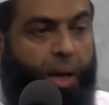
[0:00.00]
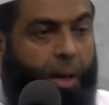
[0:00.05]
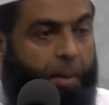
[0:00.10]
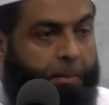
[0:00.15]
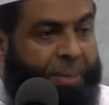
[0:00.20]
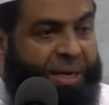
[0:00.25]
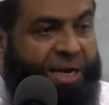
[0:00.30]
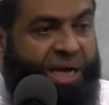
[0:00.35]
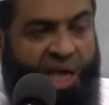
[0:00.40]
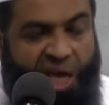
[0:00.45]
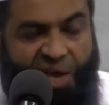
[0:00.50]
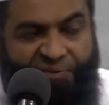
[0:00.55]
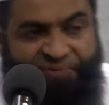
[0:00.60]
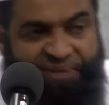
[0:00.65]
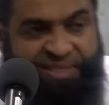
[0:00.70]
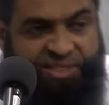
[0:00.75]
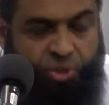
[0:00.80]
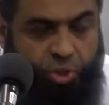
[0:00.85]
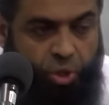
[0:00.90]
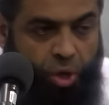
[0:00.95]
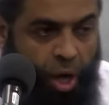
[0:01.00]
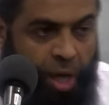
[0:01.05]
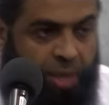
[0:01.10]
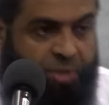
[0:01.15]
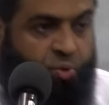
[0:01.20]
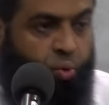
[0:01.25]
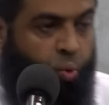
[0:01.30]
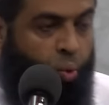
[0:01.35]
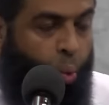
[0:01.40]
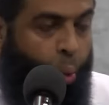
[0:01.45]
But if he's
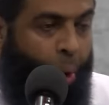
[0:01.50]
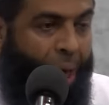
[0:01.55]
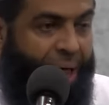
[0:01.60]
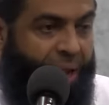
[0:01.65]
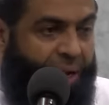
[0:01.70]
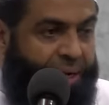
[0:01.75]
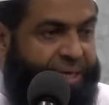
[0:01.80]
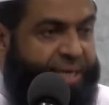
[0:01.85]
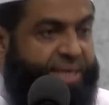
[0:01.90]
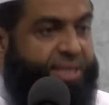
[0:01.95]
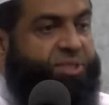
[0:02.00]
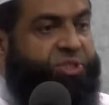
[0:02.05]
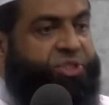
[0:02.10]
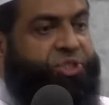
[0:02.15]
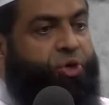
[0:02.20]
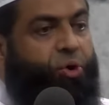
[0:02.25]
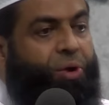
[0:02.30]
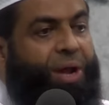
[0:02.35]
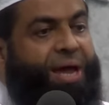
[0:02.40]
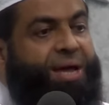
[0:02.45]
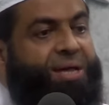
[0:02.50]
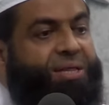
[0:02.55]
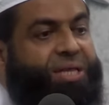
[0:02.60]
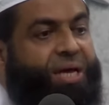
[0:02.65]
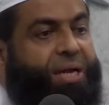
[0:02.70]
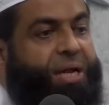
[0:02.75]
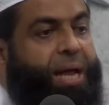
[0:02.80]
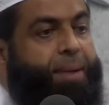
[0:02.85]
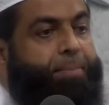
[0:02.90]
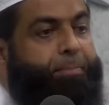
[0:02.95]
not well
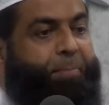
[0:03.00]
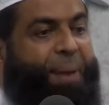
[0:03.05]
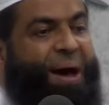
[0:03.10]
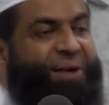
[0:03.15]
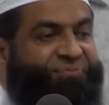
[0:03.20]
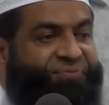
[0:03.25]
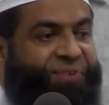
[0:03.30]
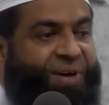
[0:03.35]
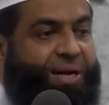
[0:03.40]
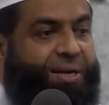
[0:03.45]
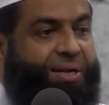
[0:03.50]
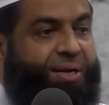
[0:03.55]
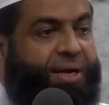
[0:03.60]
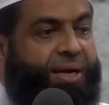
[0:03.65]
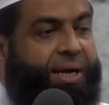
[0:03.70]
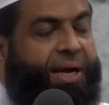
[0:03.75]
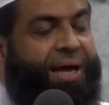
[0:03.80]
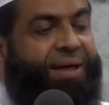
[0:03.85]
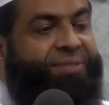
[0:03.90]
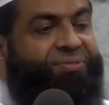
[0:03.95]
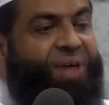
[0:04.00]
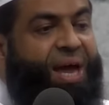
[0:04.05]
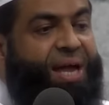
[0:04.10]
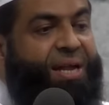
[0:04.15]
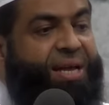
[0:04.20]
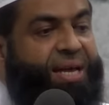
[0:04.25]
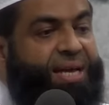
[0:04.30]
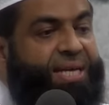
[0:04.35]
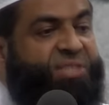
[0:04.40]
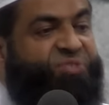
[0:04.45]
insulated and buffered, then
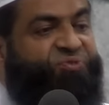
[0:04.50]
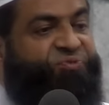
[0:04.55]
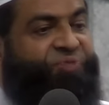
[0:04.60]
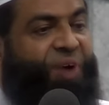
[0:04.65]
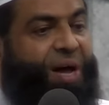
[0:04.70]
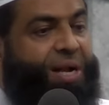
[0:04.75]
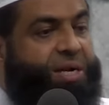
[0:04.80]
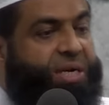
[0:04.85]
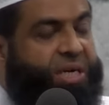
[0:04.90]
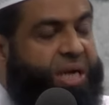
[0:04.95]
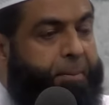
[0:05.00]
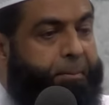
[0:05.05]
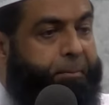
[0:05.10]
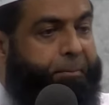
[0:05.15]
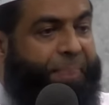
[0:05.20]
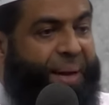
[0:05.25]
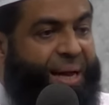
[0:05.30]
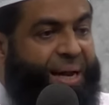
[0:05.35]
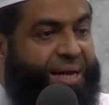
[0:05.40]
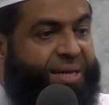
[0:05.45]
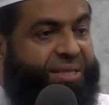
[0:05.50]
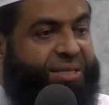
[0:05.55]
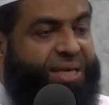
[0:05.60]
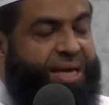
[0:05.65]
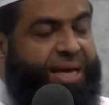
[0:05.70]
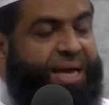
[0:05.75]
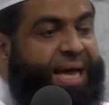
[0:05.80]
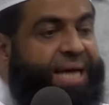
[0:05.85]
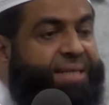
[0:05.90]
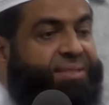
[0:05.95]
his
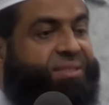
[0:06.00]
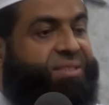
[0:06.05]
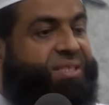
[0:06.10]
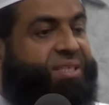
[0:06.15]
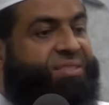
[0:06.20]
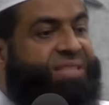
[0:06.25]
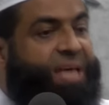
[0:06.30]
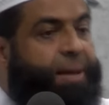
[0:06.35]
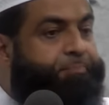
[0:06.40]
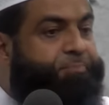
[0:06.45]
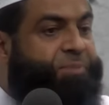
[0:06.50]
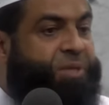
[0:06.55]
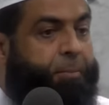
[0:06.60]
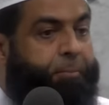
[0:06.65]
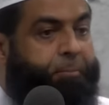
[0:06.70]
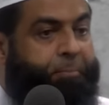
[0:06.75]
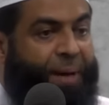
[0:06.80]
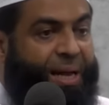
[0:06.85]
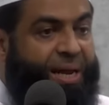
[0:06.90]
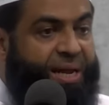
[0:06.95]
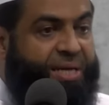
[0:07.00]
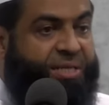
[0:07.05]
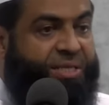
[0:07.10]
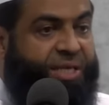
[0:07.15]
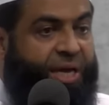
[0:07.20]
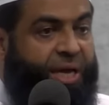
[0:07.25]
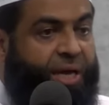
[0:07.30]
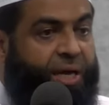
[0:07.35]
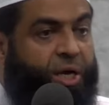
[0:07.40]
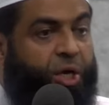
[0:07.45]
vulnerability and
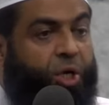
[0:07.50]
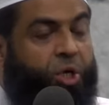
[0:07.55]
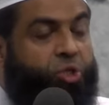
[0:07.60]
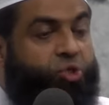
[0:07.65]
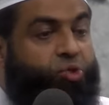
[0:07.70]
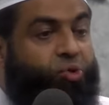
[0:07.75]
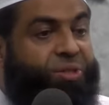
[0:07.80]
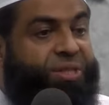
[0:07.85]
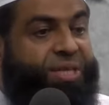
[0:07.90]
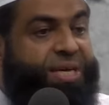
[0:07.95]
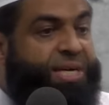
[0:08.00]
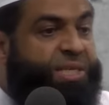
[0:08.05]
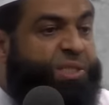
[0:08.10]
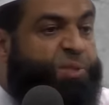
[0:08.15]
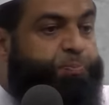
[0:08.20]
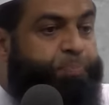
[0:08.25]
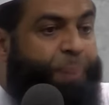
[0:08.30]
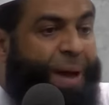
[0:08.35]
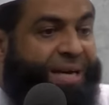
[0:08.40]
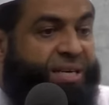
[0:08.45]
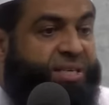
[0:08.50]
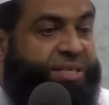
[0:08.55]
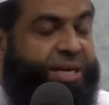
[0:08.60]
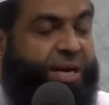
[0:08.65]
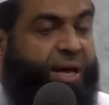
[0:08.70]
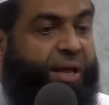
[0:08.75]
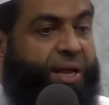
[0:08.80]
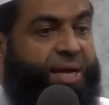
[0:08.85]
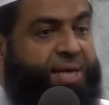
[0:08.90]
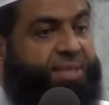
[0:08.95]
susceptibility to these
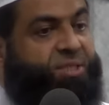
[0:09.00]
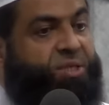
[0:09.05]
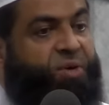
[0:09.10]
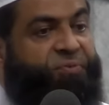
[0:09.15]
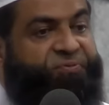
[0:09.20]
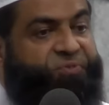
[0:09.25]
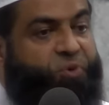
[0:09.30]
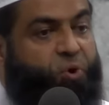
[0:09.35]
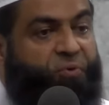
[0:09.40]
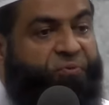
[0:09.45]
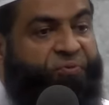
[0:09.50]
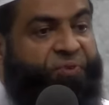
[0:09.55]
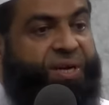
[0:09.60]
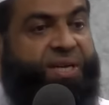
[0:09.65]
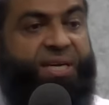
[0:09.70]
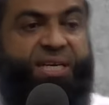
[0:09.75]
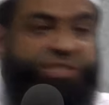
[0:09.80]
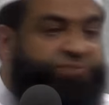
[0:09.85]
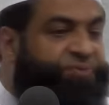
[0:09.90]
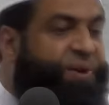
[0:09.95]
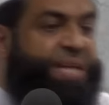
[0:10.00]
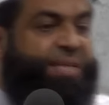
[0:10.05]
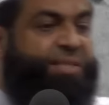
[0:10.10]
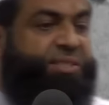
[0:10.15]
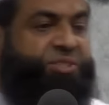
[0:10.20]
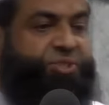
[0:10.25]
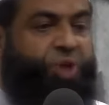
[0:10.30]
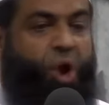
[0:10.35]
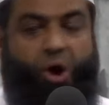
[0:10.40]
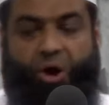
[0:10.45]
bacteria of kufr is very
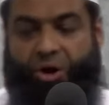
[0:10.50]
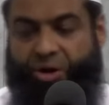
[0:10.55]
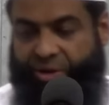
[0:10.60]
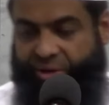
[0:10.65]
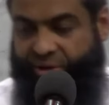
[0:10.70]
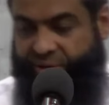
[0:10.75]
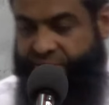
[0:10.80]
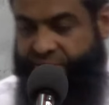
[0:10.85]
strong.